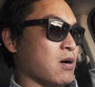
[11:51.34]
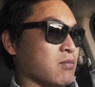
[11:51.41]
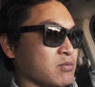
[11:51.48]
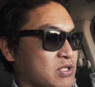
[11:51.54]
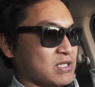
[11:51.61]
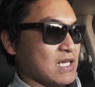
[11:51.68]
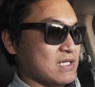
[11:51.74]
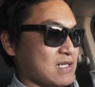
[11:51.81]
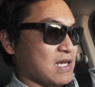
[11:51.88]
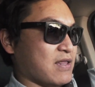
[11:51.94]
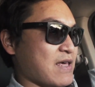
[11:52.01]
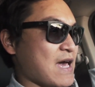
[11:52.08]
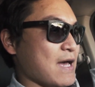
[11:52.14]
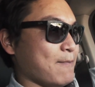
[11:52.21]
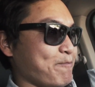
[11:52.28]
states like
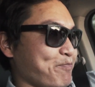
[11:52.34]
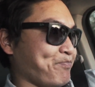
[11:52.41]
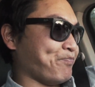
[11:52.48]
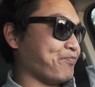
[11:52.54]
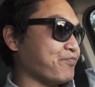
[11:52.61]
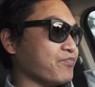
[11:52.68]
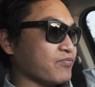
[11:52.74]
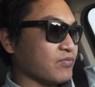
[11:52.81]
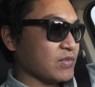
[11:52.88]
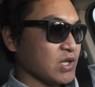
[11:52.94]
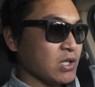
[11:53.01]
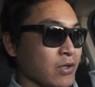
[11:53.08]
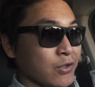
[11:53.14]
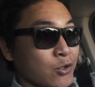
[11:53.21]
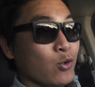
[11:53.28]
that,
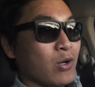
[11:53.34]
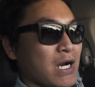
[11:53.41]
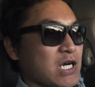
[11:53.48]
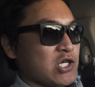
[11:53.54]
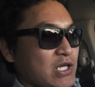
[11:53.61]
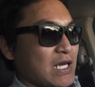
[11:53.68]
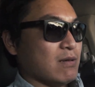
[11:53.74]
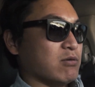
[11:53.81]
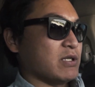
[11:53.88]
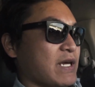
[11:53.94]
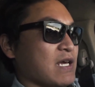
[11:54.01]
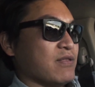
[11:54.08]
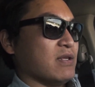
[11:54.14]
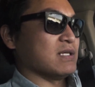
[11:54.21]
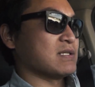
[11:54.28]
you are actually able to
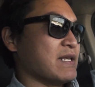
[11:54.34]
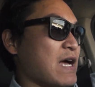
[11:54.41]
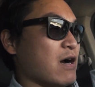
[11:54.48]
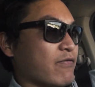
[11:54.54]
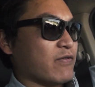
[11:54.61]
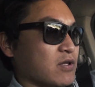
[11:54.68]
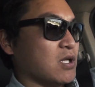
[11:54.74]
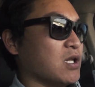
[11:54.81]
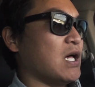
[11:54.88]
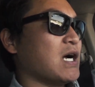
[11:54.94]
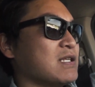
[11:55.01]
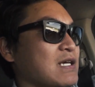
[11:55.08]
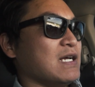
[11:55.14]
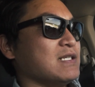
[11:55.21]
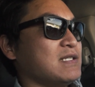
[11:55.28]
get this. Now for the Glock
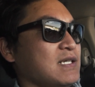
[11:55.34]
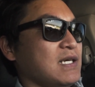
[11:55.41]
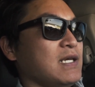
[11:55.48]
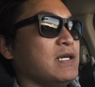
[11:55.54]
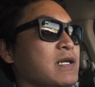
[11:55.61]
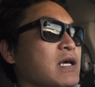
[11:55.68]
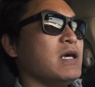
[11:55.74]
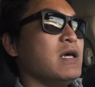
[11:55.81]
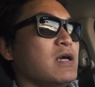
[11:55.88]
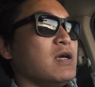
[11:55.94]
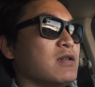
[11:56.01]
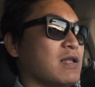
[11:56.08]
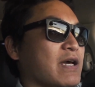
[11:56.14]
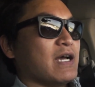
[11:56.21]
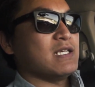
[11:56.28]
19,
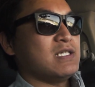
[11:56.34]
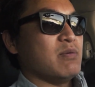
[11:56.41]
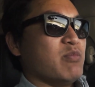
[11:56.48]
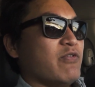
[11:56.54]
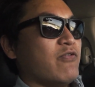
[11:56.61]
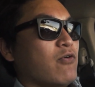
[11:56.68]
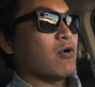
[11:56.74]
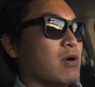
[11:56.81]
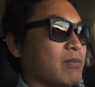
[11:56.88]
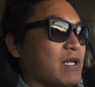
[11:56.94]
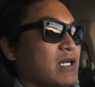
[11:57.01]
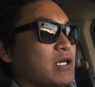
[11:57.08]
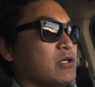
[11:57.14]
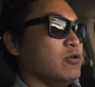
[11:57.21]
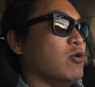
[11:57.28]
like I said before, I'm
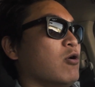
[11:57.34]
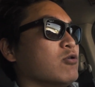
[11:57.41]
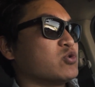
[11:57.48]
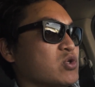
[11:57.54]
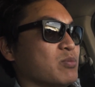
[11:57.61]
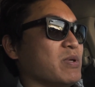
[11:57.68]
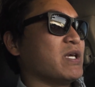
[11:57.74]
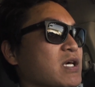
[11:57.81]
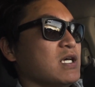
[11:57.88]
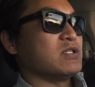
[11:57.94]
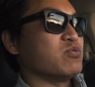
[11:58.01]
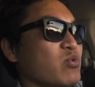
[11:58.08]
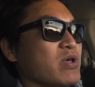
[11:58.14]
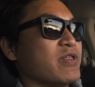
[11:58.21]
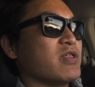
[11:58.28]
getting a new holster
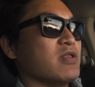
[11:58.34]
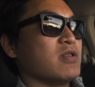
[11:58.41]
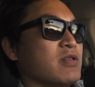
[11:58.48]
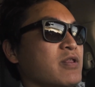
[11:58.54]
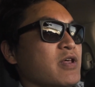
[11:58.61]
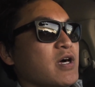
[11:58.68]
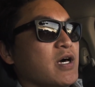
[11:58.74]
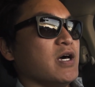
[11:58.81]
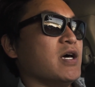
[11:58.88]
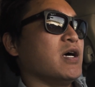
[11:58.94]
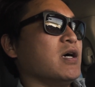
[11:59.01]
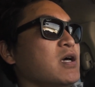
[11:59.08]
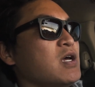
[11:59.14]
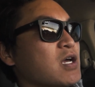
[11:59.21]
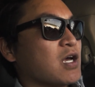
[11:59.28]
because with
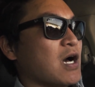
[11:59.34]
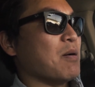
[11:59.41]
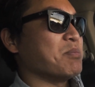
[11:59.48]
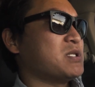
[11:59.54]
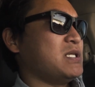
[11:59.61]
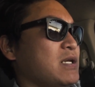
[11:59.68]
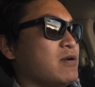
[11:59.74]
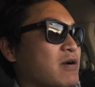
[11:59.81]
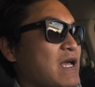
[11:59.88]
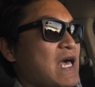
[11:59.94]
the compensator